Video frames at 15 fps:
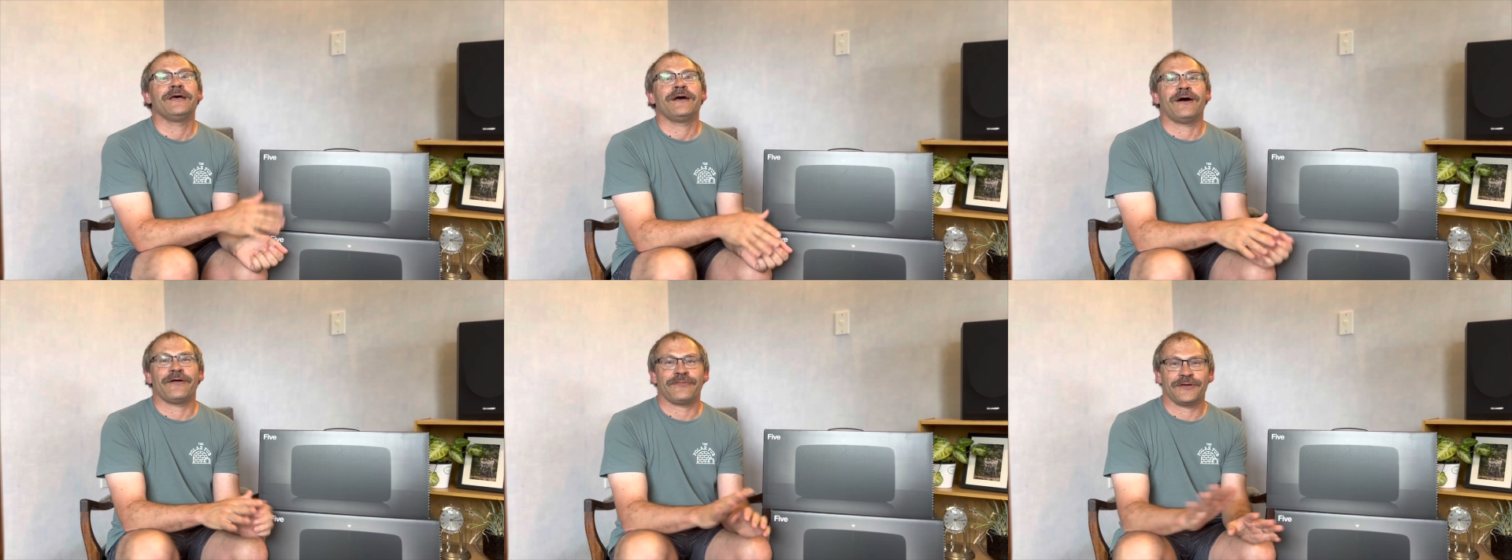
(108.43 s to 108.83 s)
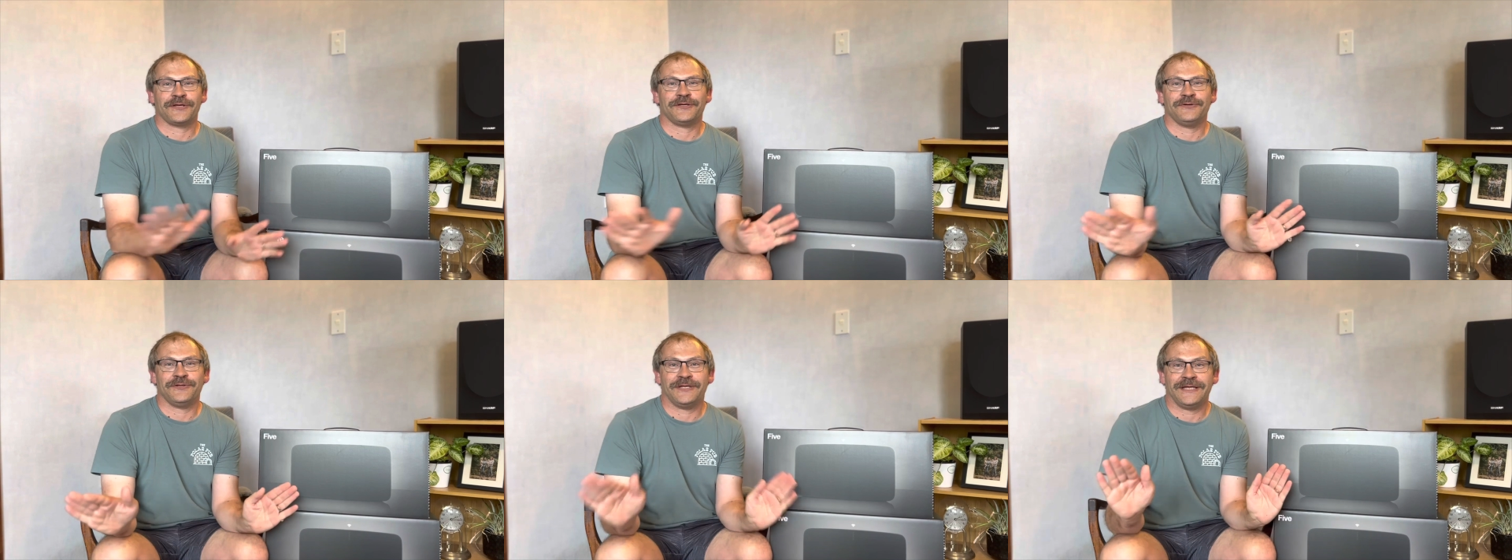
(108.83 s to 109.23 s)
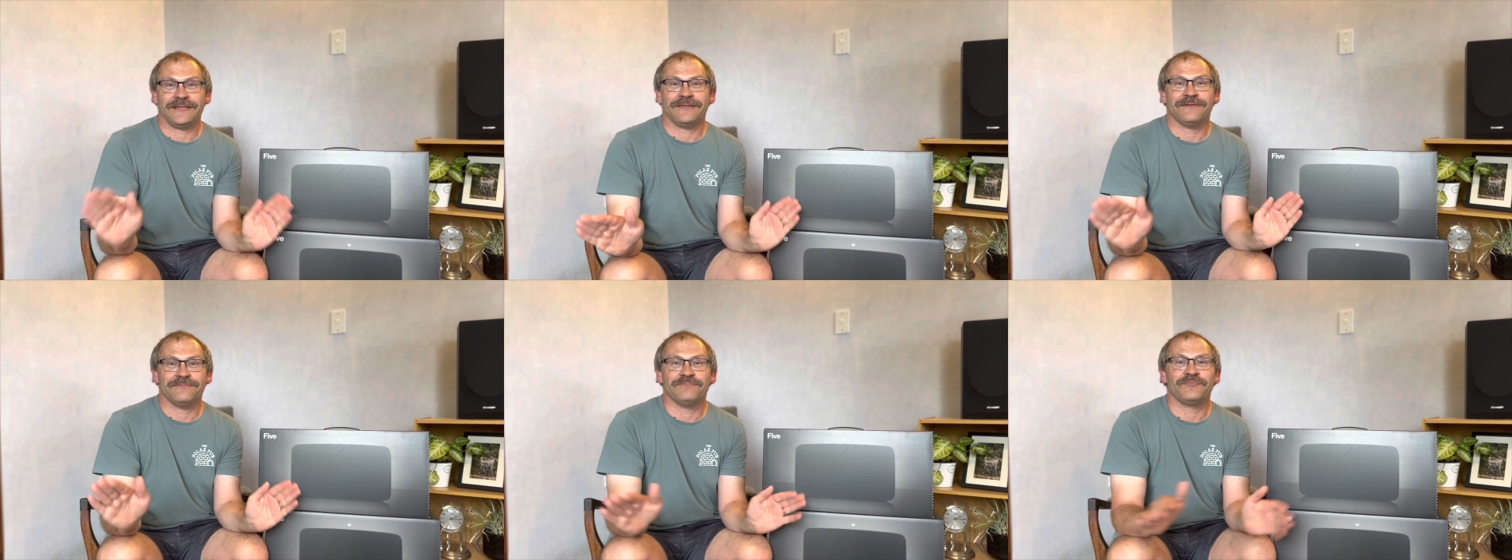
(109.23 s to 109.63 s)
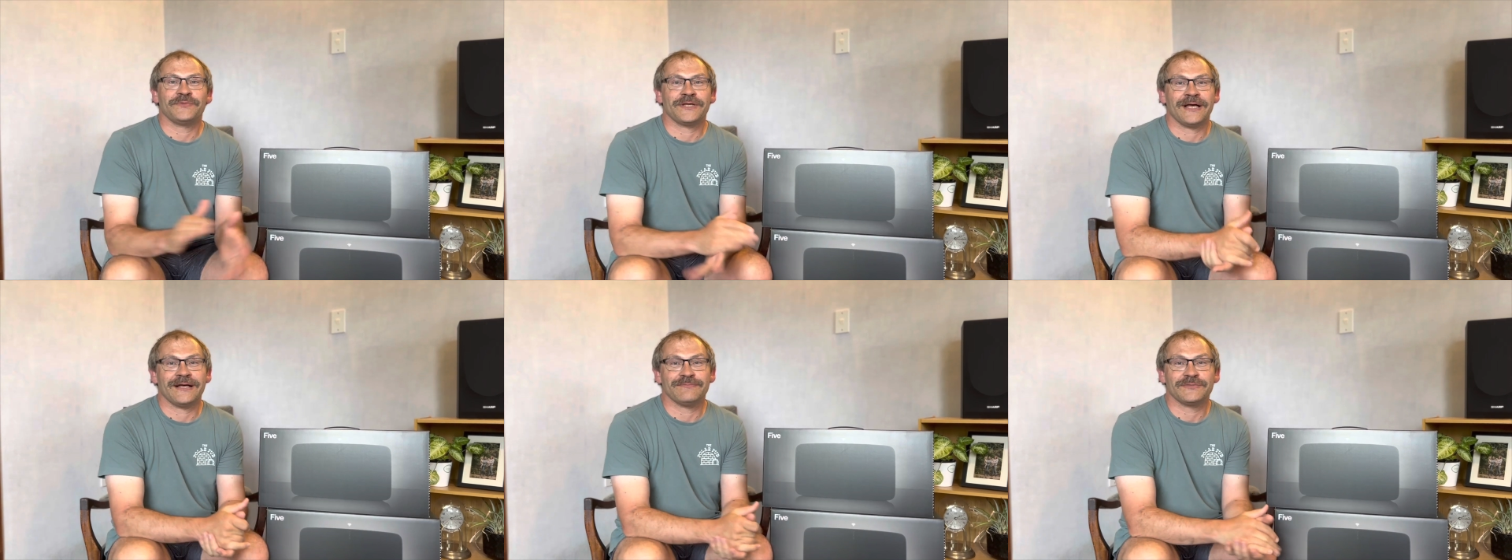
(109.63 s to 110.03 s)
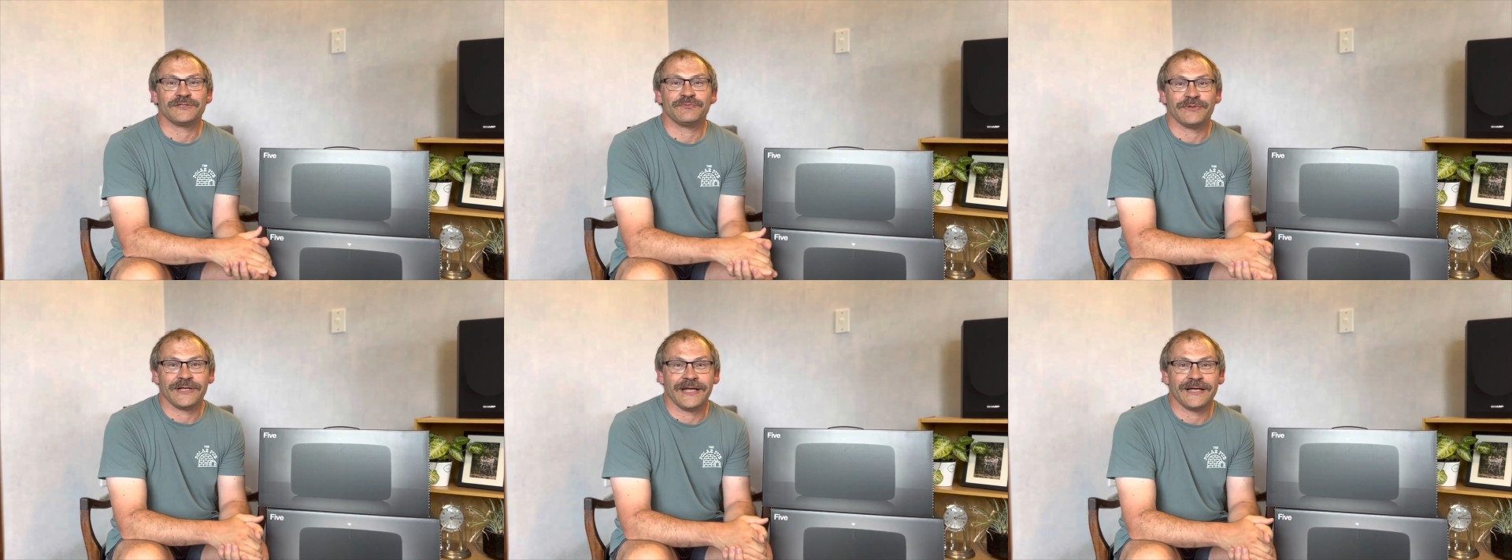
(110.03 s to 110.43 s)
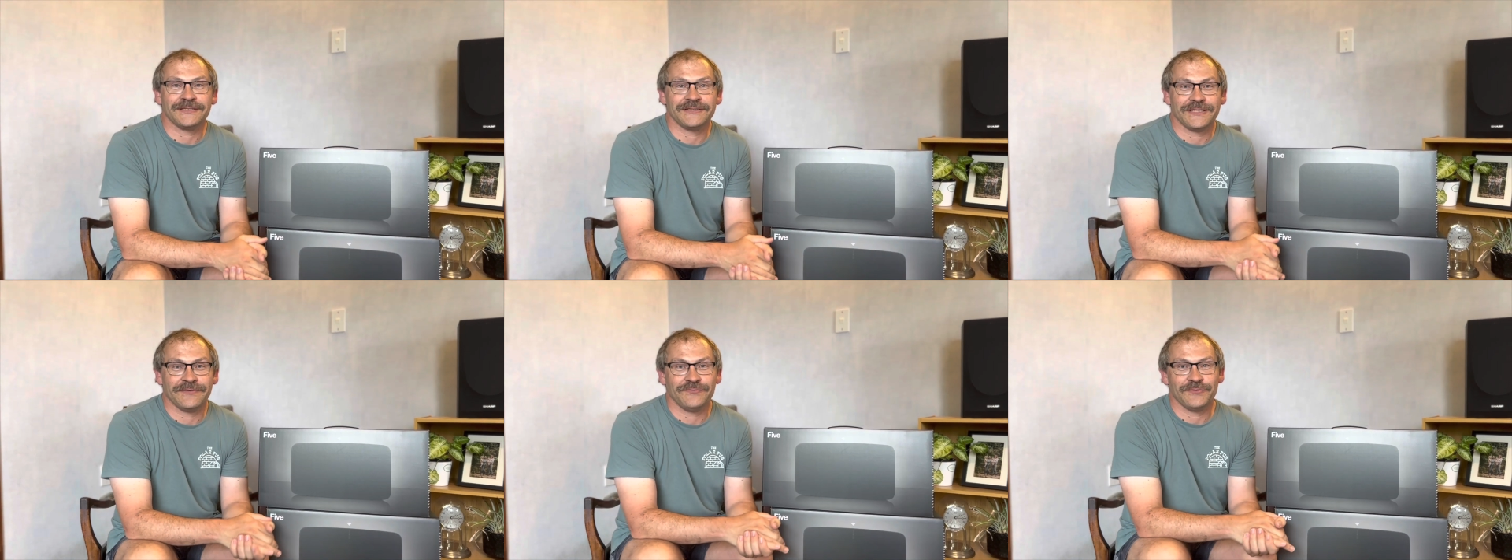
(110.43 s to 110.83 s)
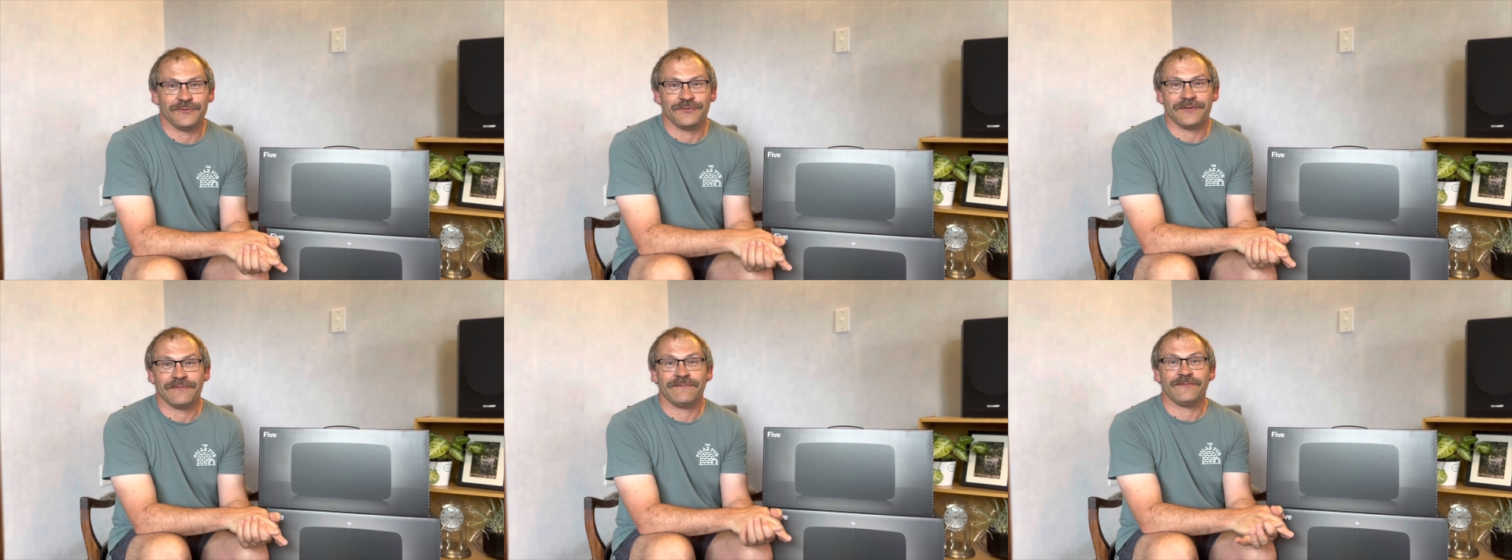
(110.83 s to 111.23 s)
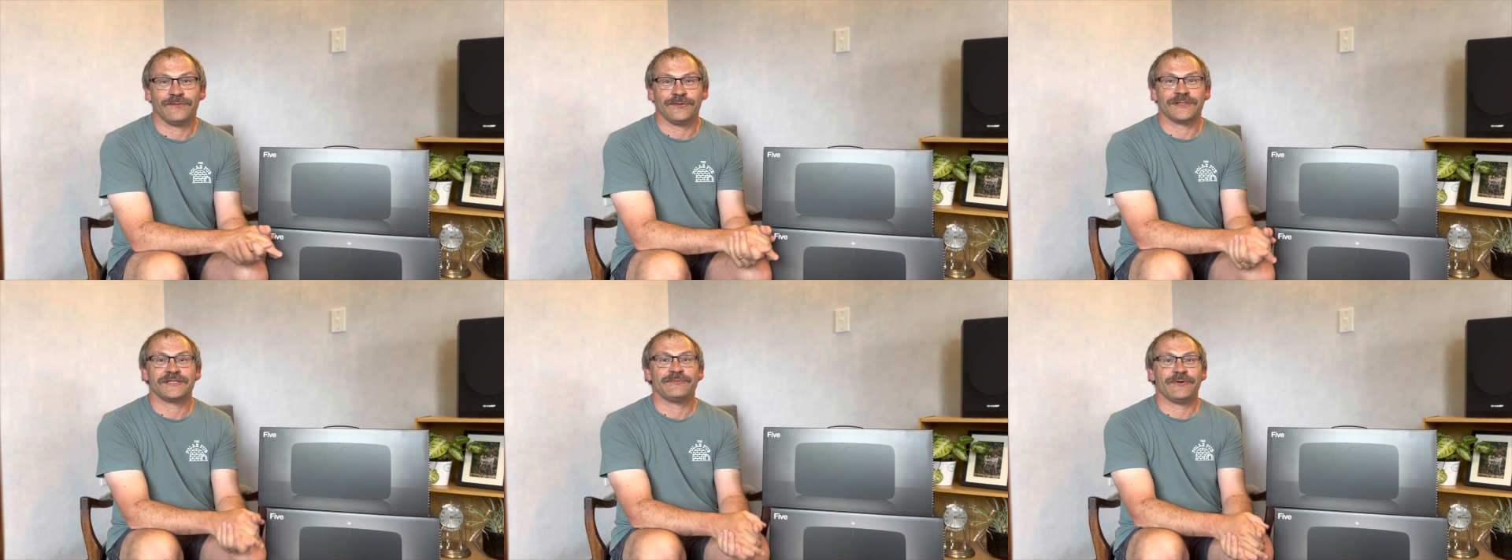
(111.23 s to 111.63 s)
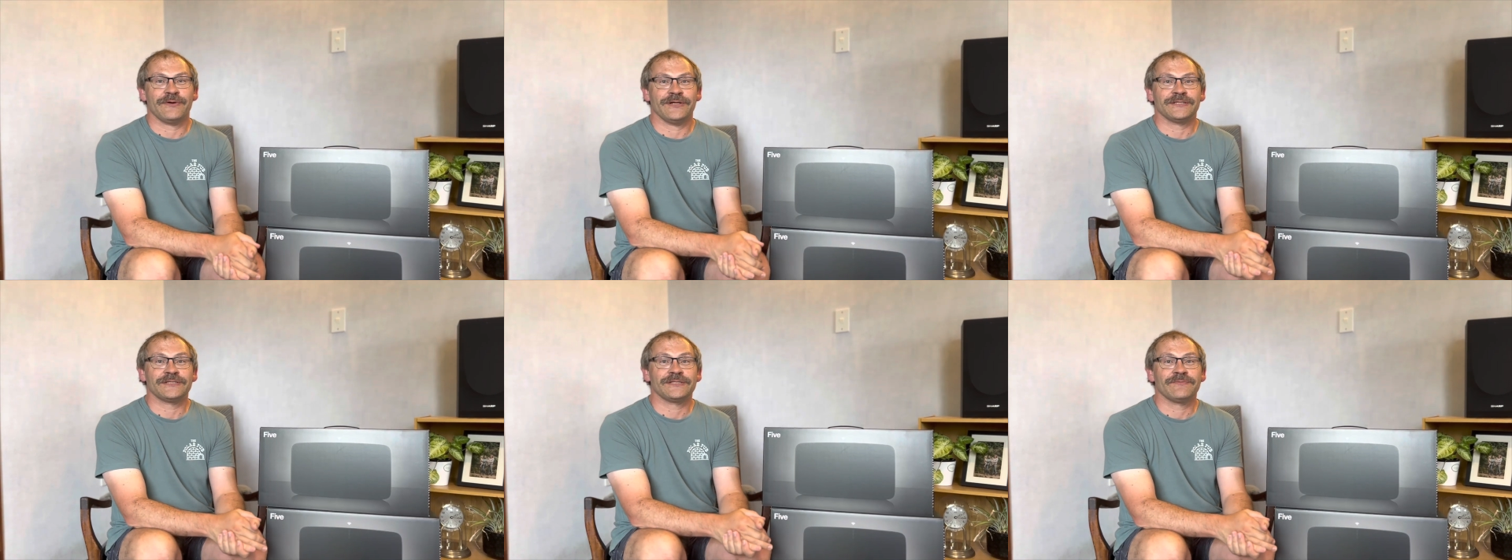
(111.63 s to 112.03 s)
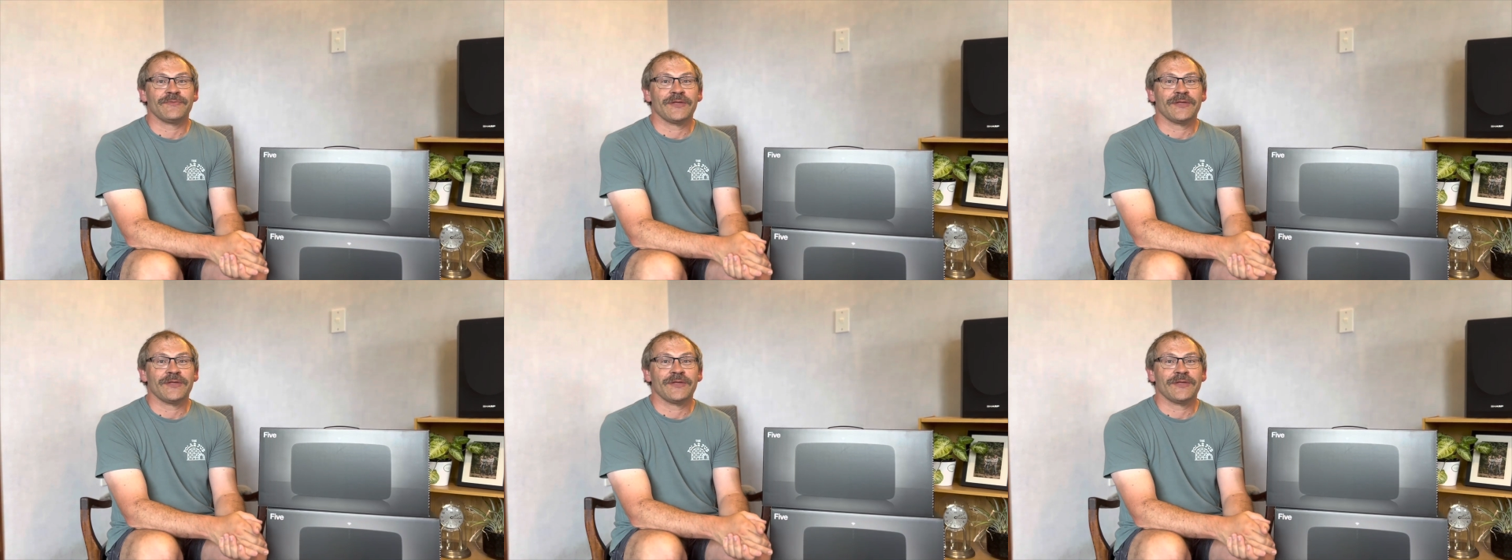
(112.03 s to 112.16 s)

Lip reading: I think you need them spread out to give you the full experience.